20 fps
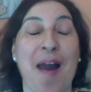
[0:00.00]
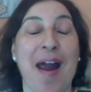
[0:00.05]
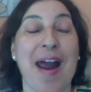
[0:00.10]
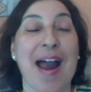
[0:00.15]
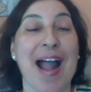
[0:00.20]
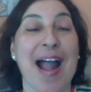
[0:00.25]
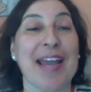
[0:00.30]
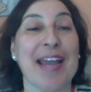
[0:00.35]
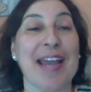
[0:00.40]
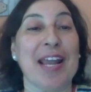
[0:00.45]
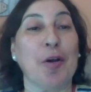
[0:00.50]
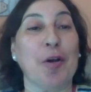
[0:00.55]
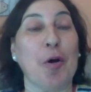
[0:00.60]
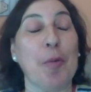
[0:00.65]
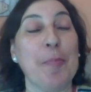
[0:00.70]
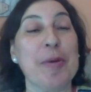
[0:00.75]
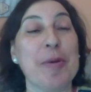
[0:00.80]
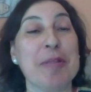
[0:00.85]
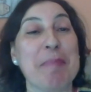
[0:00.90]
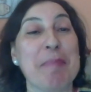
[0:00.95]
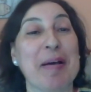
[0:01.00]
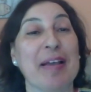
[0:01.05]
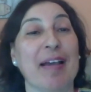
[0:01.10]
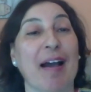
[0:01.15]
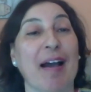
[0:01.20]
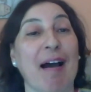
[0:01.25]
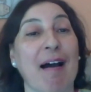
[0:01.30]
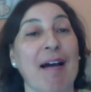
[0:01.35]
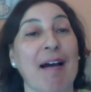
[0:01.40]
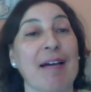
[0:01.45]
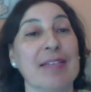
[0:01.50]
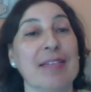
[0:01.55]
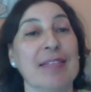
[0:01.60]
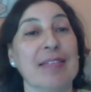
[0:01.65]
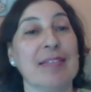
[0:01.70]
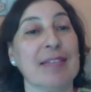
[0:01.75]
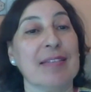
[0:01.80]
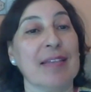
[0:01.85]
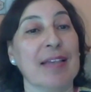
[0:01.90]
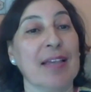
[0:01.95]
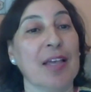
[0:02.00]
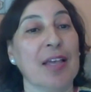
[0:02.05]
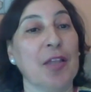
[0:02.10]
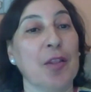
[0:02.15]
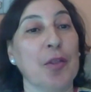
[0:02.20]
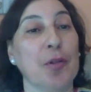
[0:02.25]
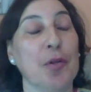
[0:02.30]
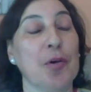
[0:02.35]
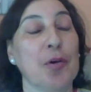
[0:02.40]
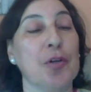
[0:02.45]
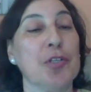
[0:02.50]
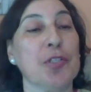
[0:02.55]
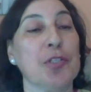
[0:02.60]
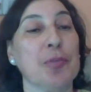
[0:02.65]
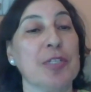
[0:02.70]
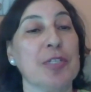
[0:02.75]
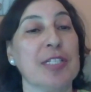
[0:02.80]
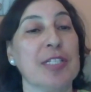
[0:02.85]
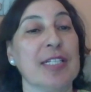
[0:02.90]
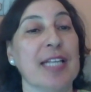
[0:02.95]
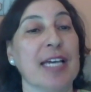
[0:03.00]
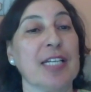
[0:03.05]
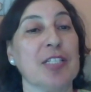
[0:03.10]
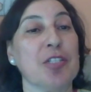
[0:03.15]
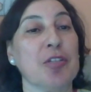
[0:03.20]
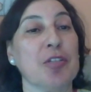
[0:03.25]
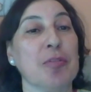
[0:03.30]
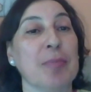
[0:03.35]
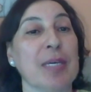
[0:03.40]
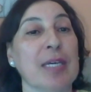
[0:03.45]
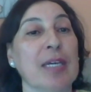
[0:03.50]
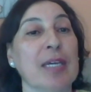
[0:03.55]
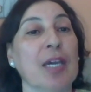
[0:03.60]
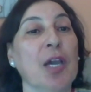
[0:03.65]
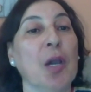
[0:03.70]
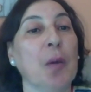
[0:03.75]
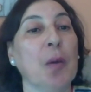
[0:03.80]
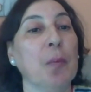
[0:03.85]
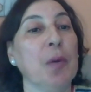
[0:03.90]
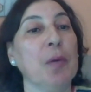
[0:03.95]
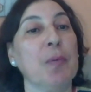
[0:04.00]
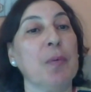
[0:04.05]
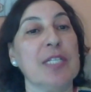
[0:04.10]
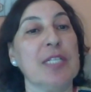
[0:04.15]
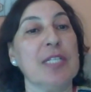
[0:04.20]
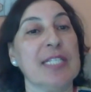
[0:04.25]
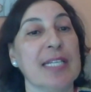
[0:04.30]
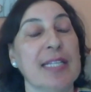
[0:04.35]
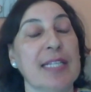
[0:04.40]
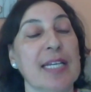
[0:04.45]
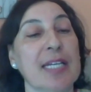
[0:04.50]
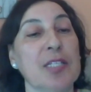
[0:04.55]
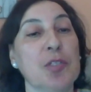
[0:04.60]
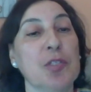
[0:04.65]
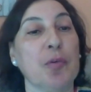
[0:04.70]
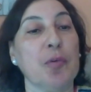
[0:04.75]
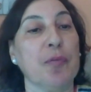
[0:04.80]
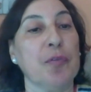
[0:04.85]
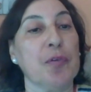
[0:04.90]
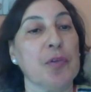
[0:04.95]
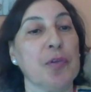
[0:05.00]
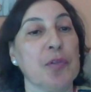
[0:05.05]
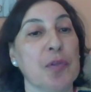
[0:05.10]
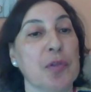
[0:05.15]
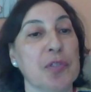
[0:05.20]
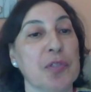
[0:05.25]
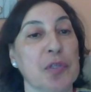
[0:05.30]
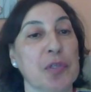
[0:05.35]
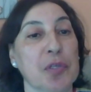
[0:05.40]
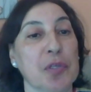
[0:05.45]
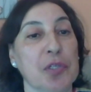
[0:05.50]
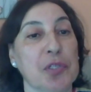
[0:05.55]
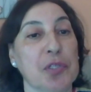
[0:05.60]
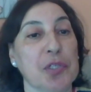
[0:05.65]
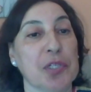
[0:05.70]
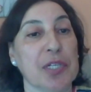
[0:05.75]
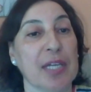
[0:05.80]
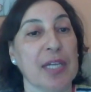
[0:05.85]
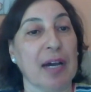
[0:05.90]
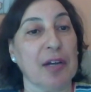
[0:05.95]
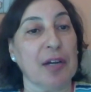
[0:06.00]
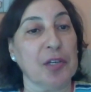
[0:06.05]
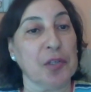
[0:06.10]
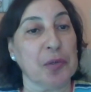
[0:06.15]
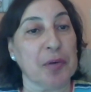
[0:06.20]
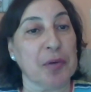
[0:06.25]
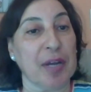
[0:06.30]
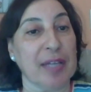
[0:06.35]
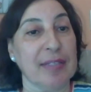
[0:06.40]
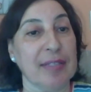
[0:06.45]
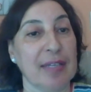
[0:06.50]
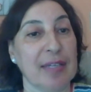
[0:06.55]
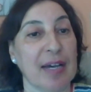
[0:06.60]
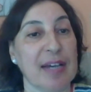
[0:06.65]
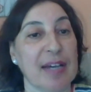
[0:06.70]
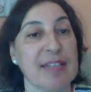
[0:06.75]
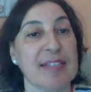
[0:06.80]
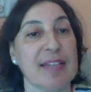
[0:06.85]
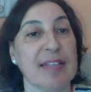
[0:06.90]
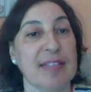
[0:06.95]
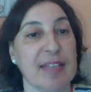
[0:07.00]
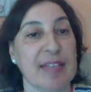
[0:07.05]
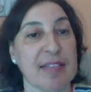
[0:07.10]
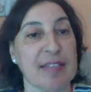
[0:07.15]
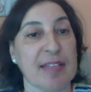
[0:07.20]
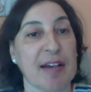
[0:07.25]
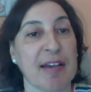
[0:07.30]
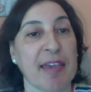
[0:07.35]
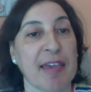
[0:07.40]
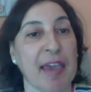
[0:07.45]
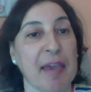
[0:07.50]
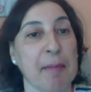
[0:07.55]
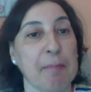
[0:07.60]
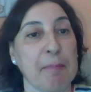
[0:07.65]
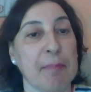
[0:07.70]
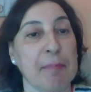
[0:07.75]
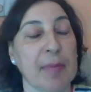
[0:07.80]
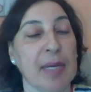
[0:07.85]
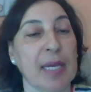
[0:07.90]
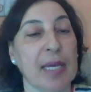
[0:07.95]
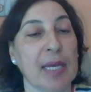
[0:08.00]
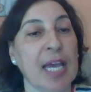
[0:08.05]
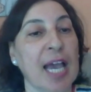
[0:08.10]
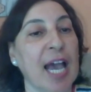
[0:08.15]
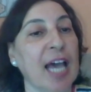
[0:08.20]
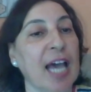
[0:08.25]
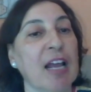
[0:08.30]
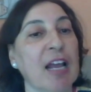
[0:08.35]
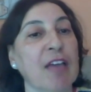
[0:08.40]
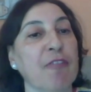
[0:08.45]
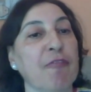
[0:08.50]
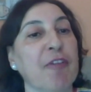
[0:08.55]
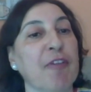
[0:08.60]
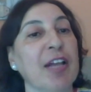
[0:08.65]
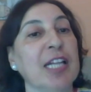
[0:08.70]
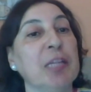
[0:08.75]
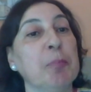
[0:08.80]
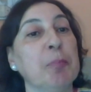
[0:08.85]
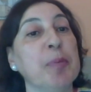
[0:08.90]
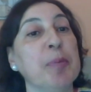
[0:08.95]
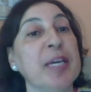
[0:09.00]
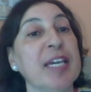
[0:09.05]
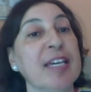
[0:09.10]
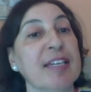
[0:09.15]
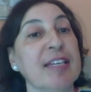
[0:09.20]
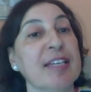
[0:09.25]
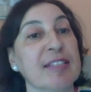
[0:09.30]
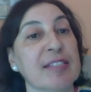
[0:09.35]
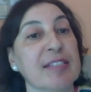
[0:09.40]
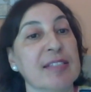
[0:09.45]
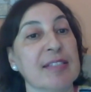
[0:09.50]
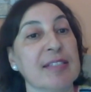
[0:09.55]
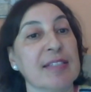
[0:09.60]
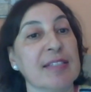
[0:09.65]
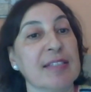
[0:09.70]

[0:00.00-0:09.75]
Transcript: And I opened my eyes. The nurse was next to me. We will sedate you for the surgery. Are you ready? I said, yes, I am. And I felt peace.